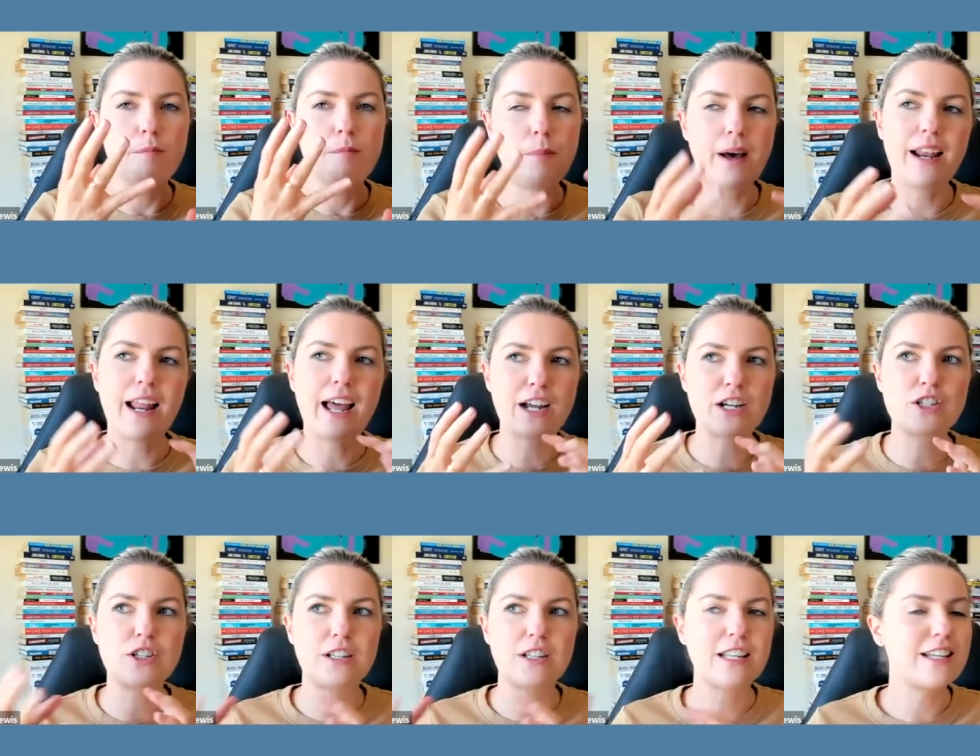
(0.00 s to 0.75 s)
But
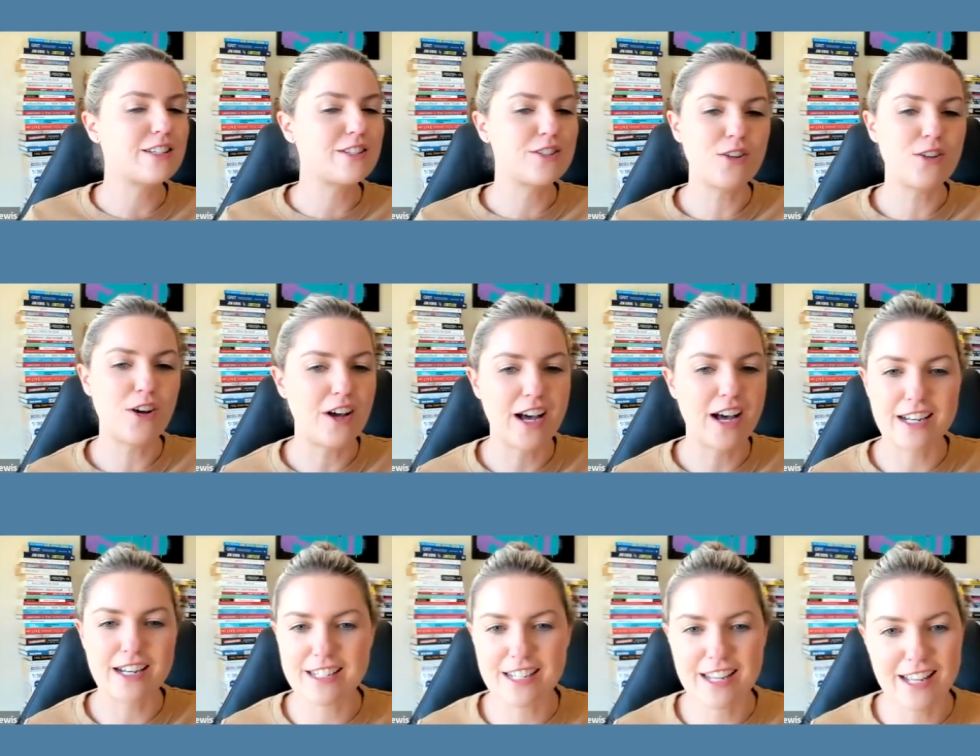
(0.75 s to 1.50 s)
actually, it's not
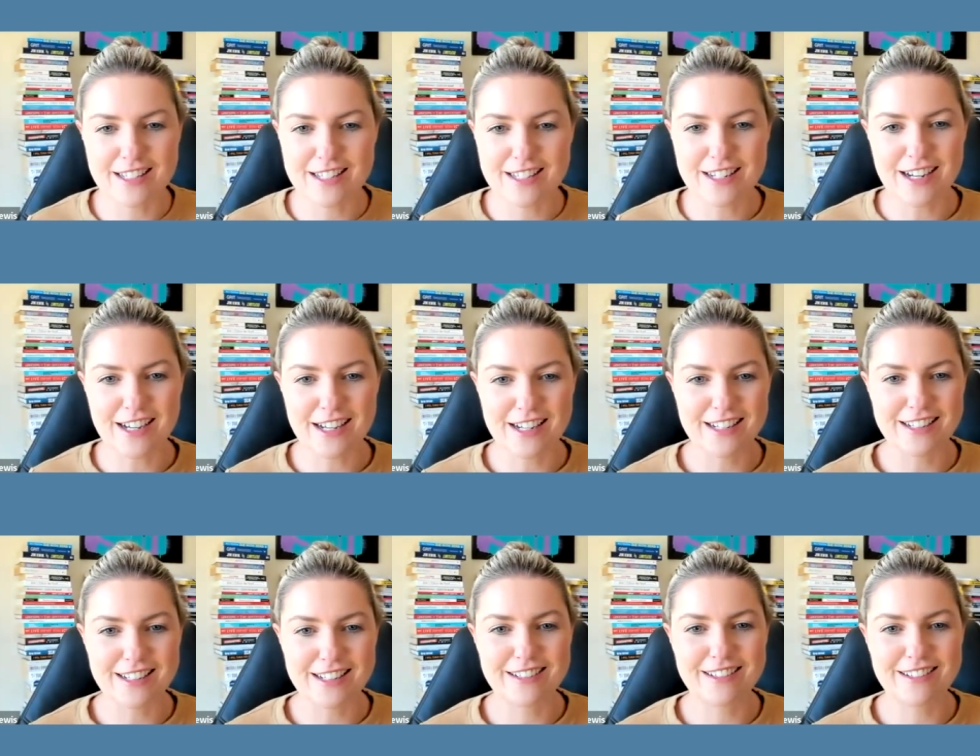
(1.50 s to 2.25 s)
hard to get
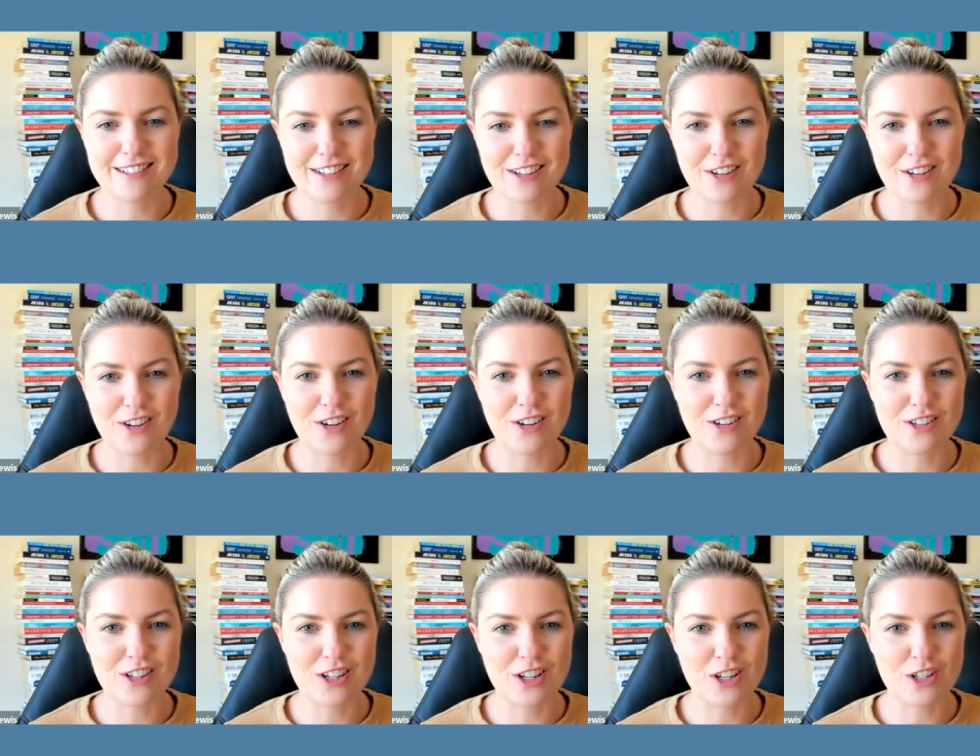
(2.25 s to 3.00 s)
started. You know,
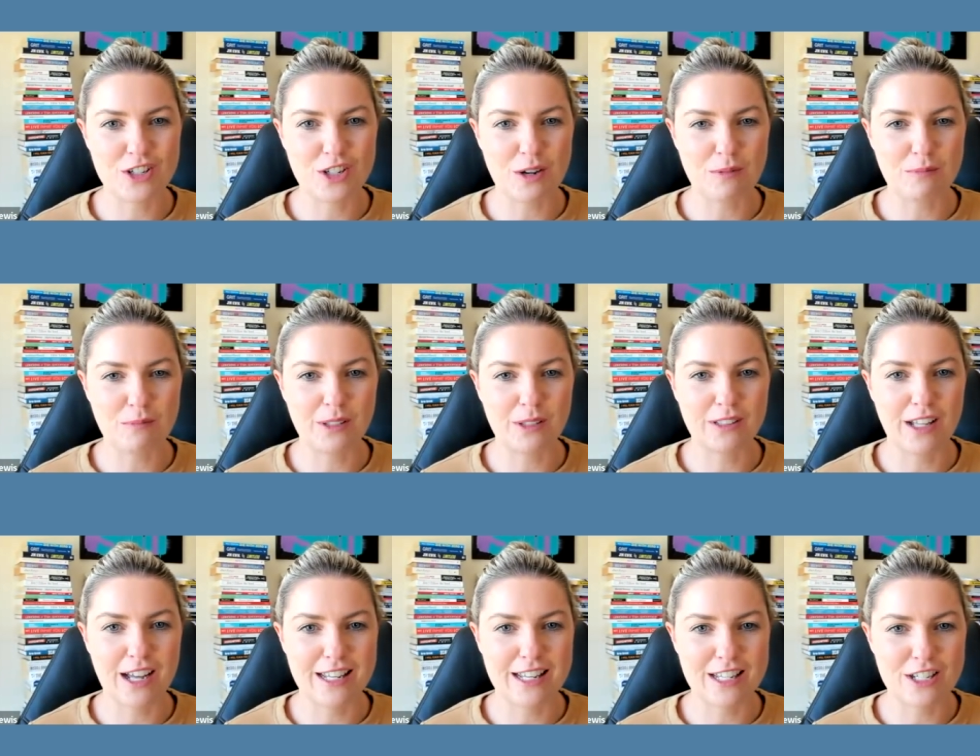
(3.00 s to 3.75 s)
you can jump
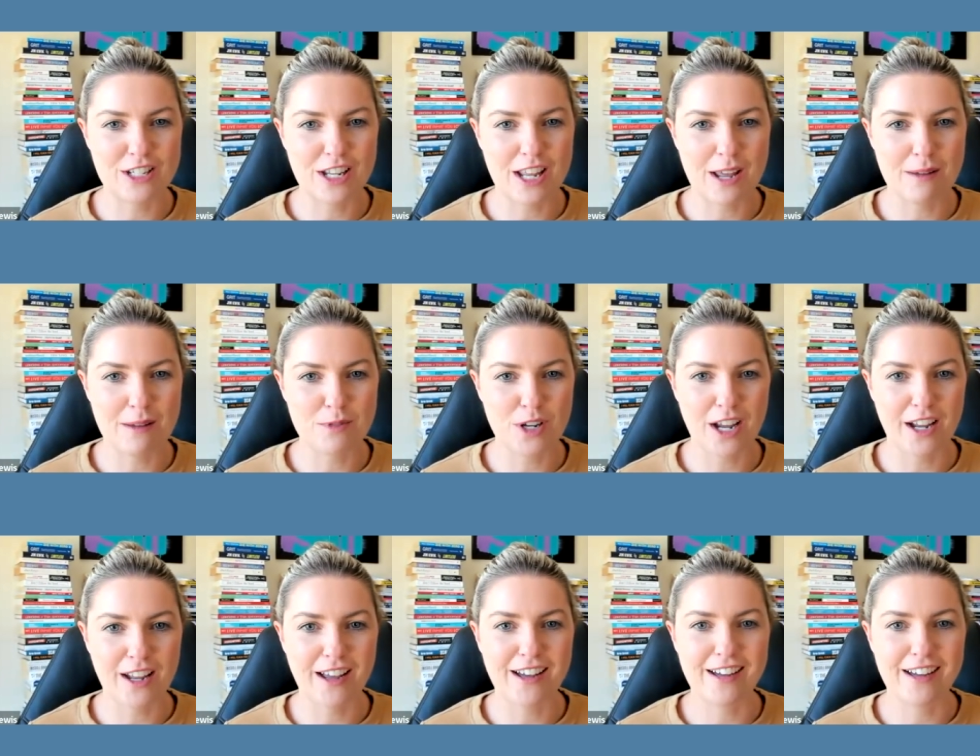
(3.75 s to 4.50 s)
online, TM
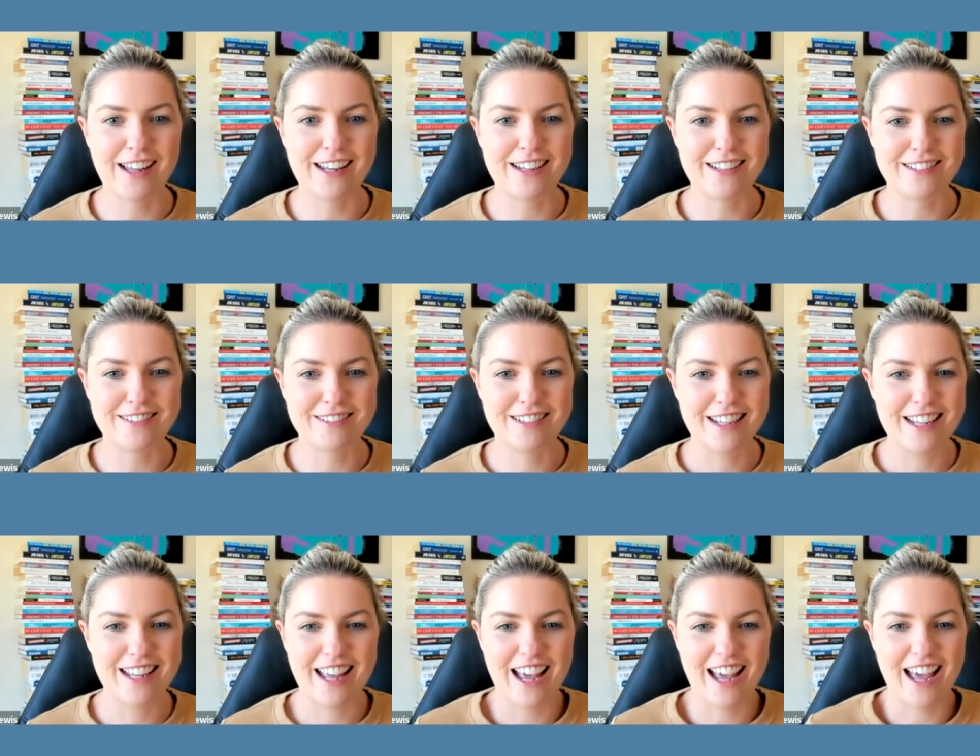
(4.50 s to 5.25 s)
Checker, and
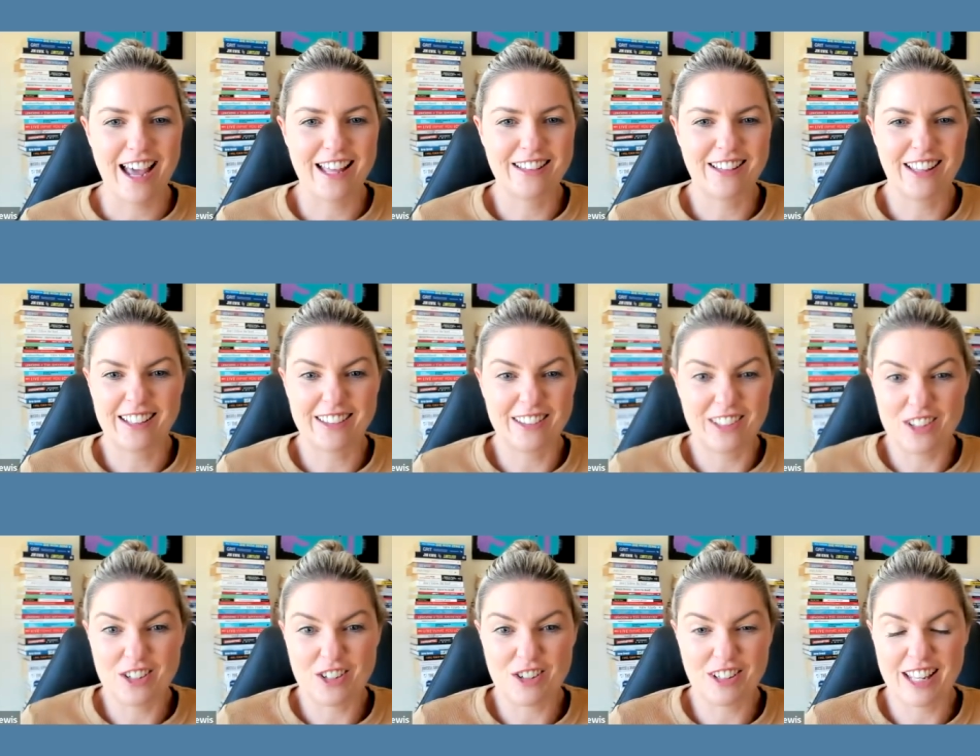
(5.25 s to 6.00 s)
and like
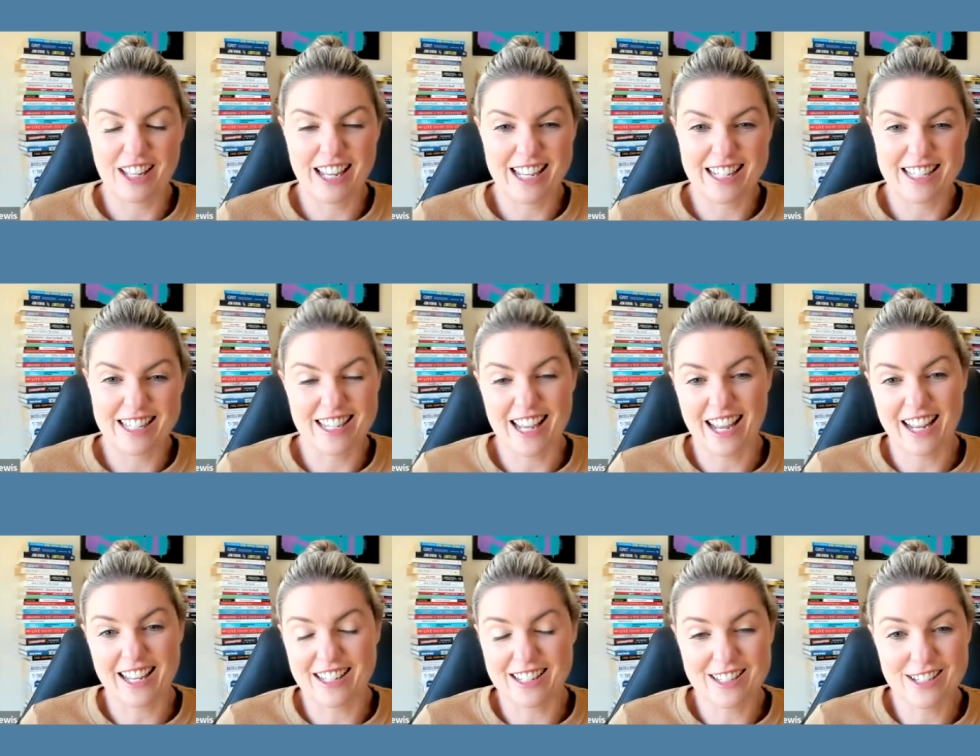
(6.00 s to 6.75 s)
literally in
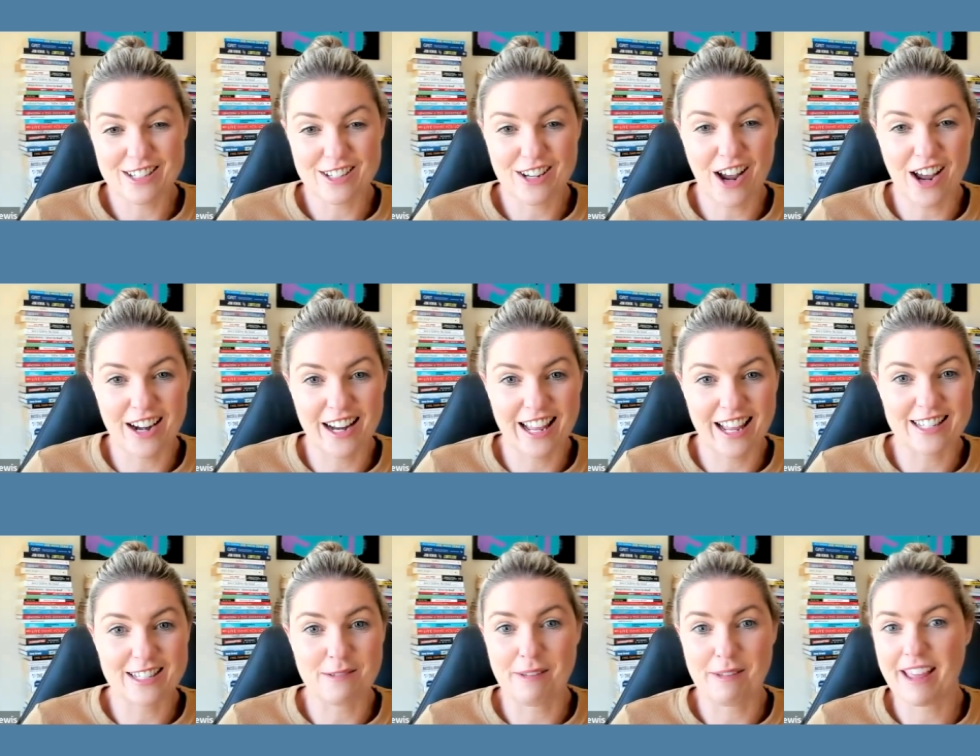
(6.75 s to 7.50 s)
seconds, kind of
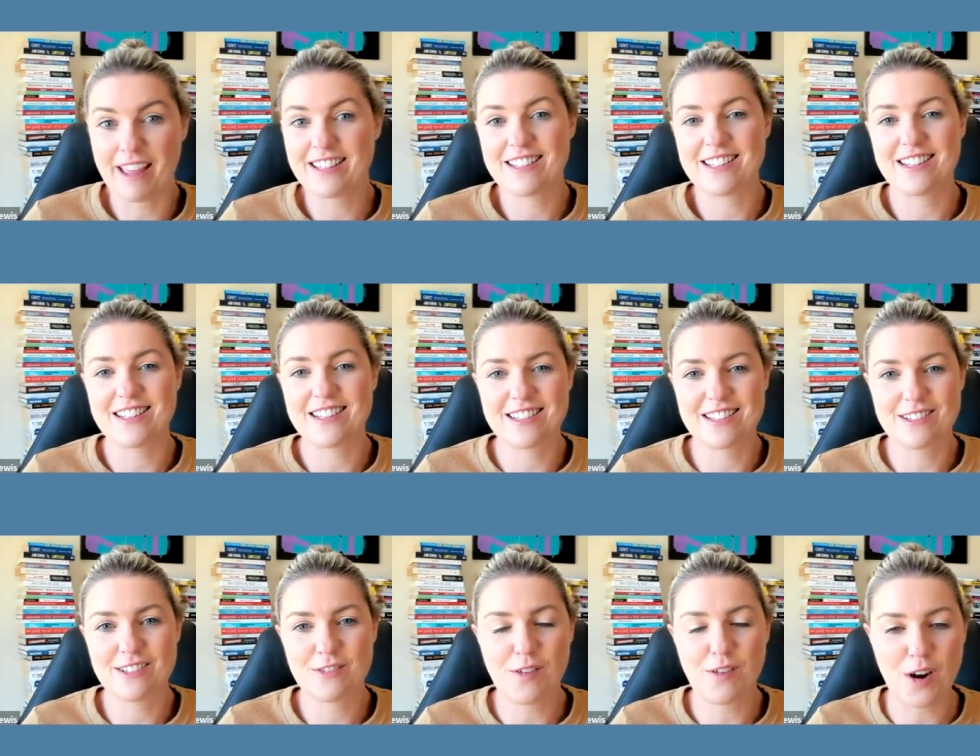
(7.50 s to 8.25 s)
get some
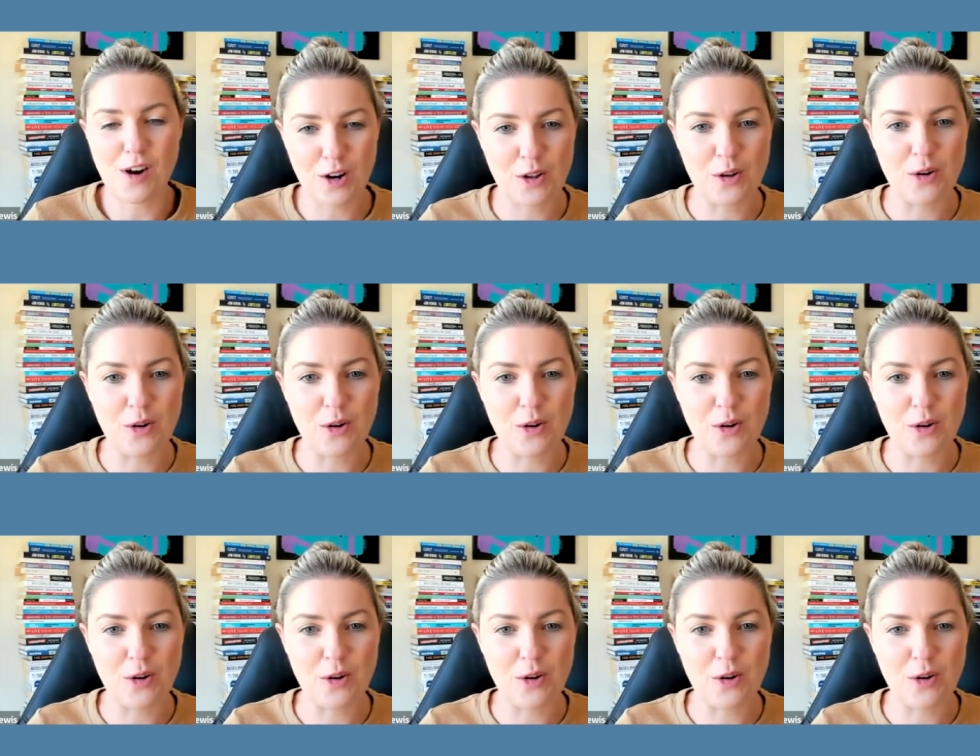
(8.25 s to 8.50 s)
answers. It's very yeah.